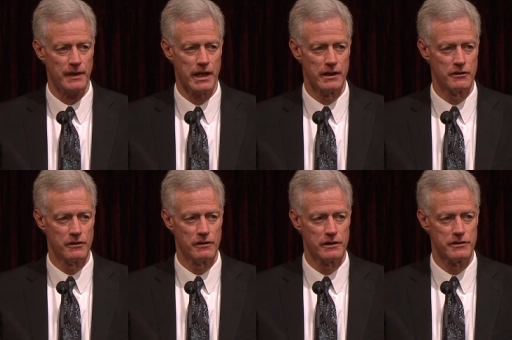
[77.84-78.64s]
and
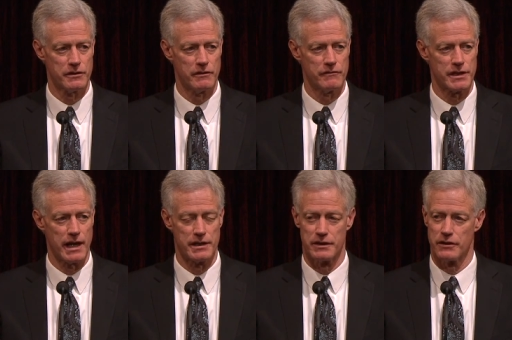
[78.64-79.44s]
currently serves
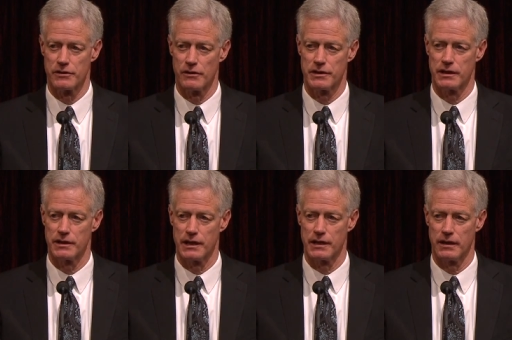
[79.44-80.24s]
as an associate
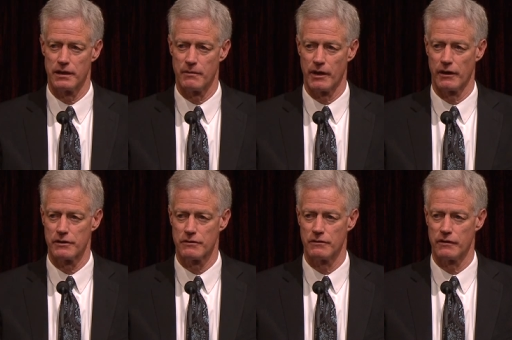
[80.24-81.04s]
dean in the Marriott
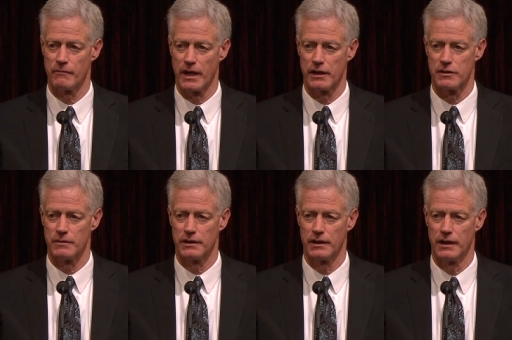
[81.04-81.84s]
School of
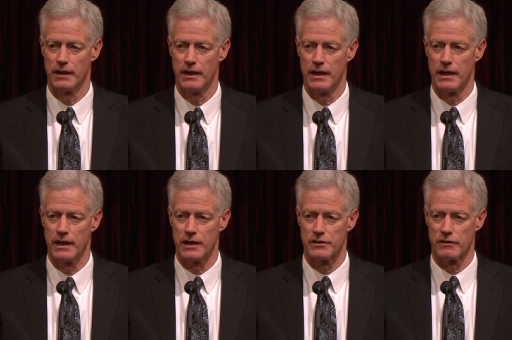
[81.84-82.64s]
Management.
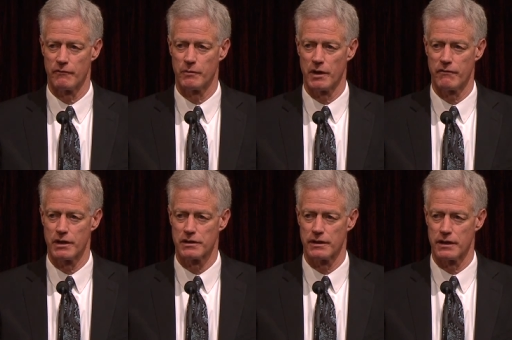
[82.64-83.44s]
He served
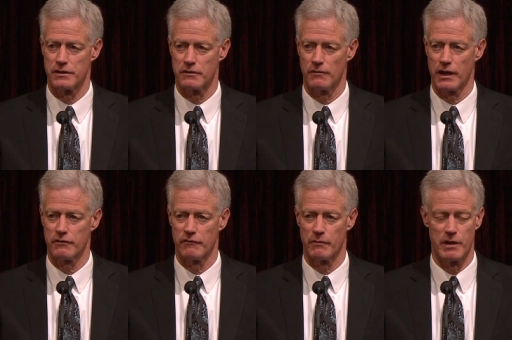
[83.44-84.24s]
previously as the
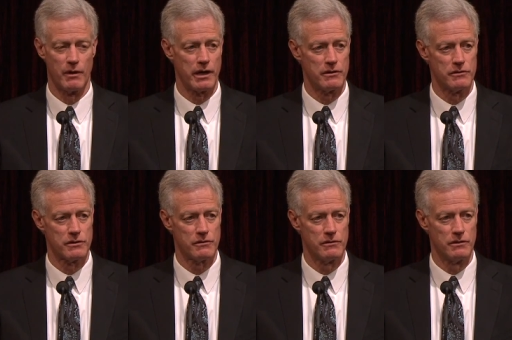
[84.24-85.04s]
director of BYU's
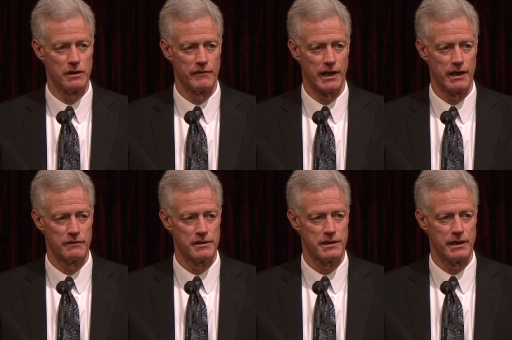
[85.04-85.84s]
School of
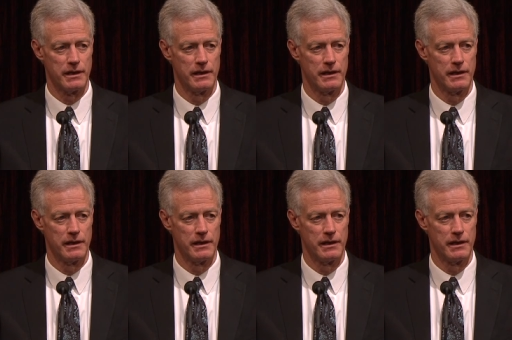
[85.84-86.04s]
Accountancy.